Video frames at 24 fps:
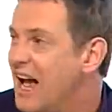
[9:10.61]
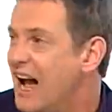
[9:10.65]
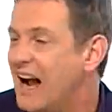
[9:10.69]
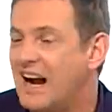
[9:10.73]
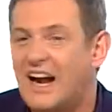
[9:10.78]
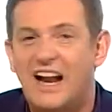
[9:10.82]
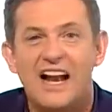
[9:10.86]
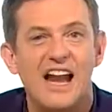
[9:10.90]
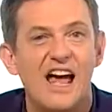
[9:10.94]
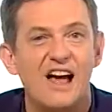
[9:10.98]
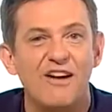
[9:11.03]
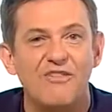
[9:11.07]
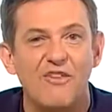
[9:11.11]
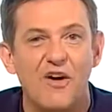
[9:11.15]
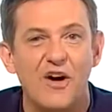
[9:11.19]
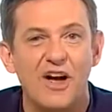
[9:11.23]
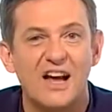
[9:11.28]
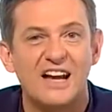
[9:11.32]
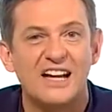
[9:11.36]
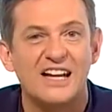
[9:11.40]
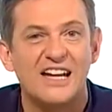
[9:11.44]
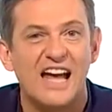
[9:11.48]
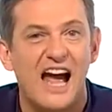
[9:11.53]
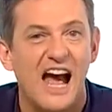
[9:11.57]
A
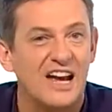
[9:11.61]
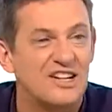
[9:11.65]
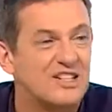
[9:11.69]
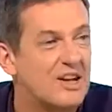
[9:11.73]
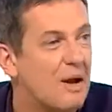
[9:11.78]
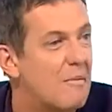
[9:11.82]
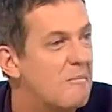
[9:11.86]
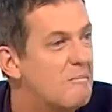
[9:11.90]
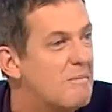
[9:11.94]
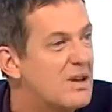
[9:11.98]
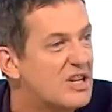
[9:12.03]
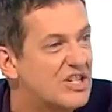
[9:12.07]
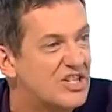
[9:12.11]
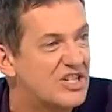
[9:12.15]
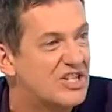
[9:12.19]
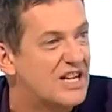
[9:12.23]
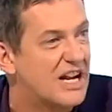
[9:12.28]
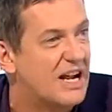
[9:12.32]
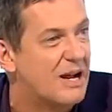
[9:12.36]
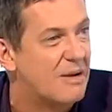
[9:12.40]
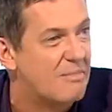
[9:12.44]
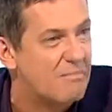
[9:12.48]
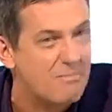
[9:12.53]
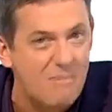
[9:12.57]
clairvoyant cat, a
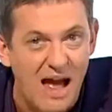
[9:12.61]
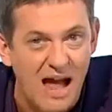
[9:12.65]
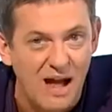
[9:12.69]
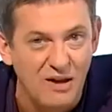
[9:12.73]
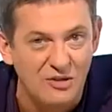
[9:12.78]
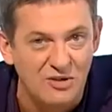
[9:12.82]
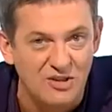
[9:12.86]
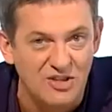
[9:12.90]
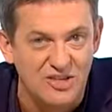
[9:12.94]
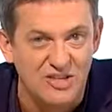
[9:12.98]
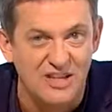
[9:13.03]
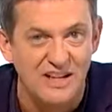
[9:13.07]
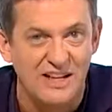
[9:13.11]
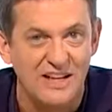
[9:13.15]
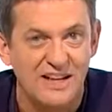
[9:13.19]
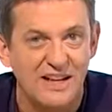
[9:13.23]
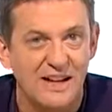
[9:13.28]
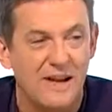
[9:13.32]
mystic mouse.